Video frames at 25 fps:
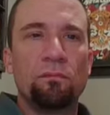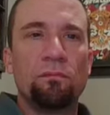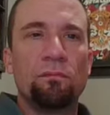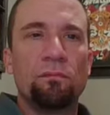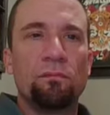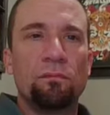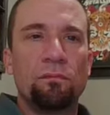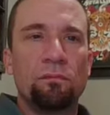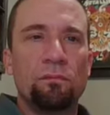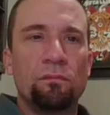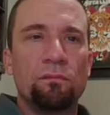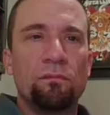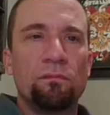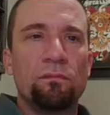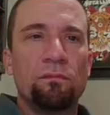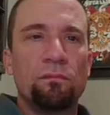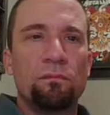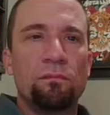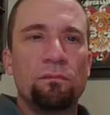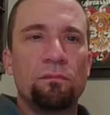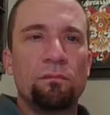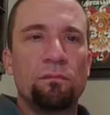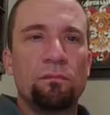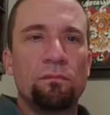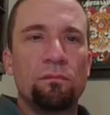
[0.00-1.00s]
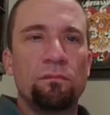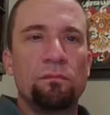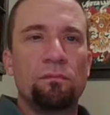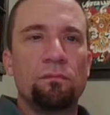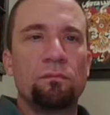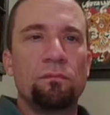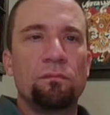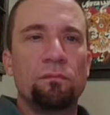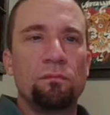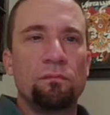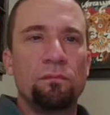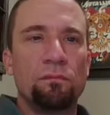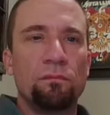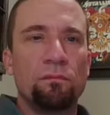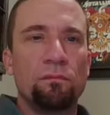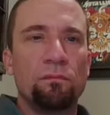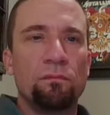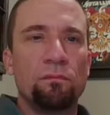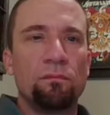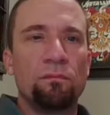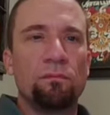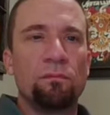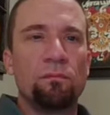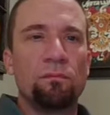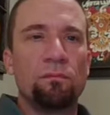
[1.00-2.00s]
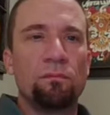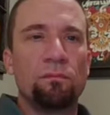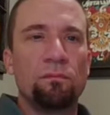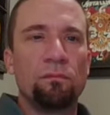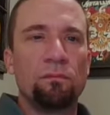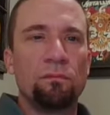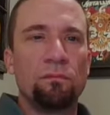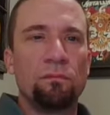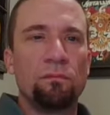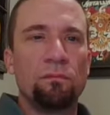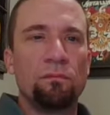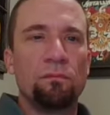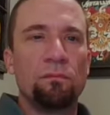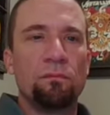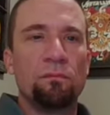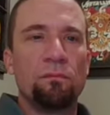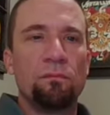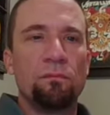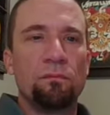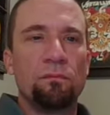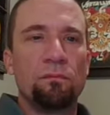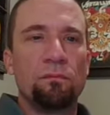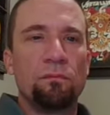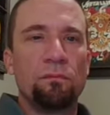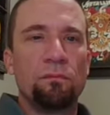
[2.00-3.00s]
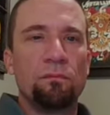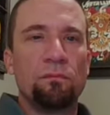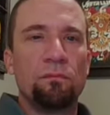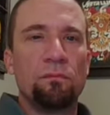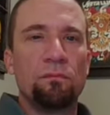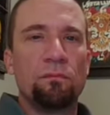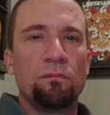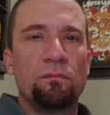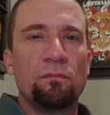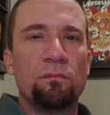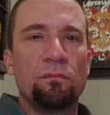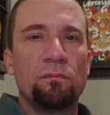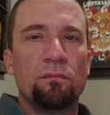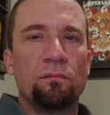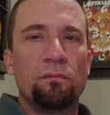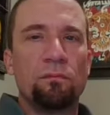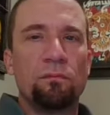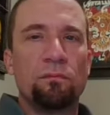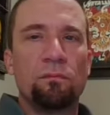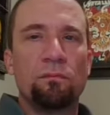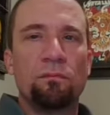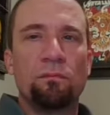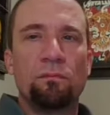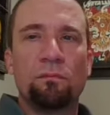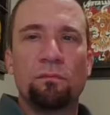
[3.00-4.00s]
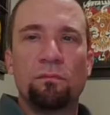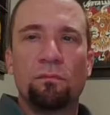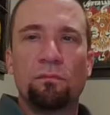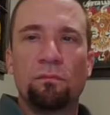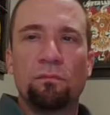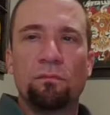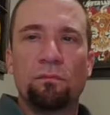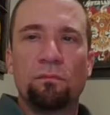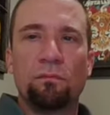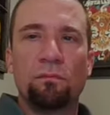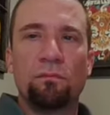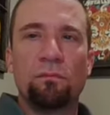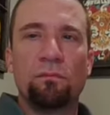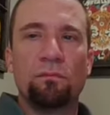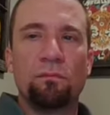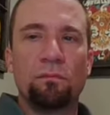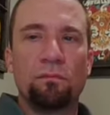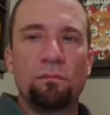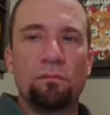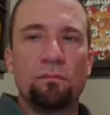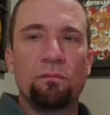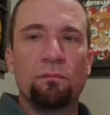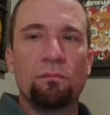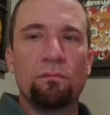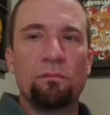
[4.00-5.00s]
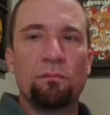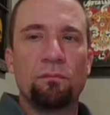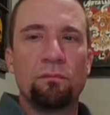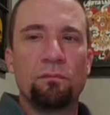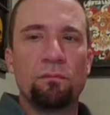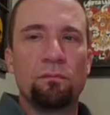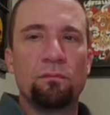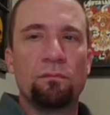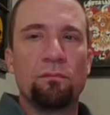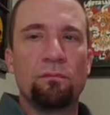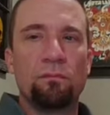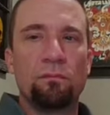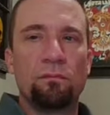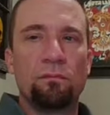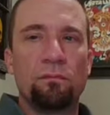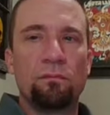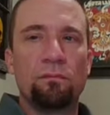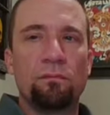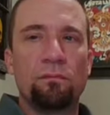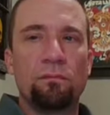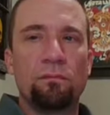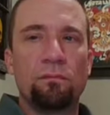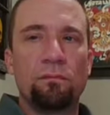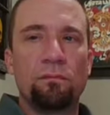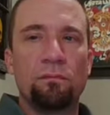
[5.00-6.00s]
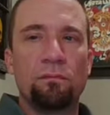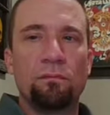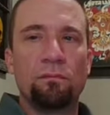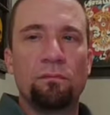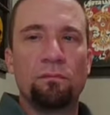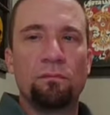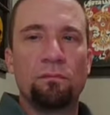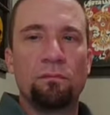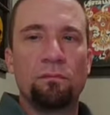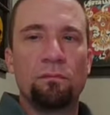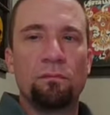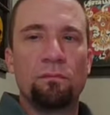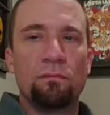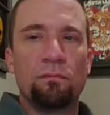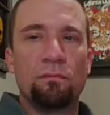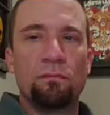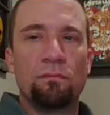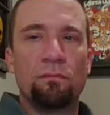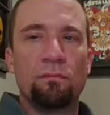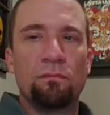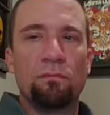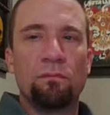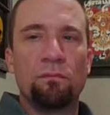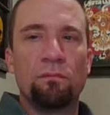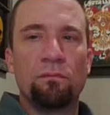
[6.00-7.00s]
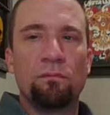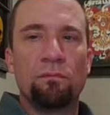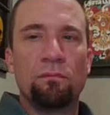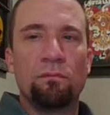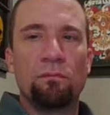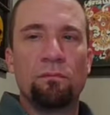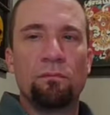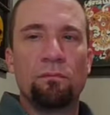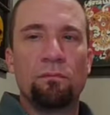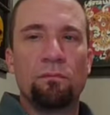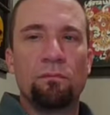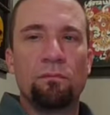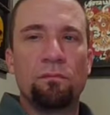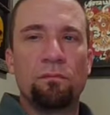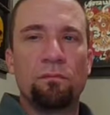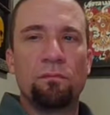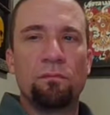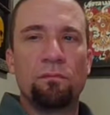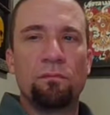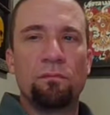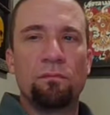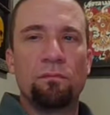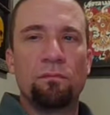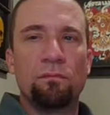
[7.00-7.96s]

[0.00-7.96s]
[no speech]